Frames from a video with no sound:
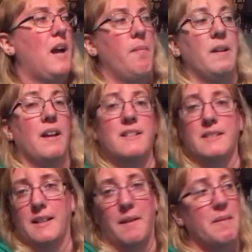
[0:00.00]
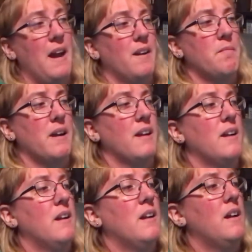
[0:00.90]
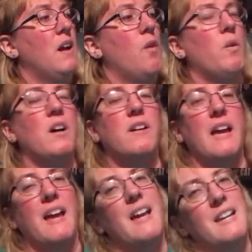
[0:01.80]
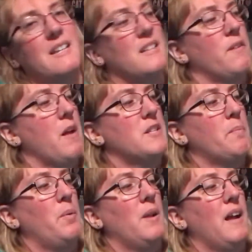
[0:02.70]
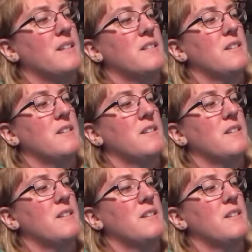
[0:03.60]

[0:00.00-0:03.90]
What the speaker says: I'm counting my, well, okay, it's a plus.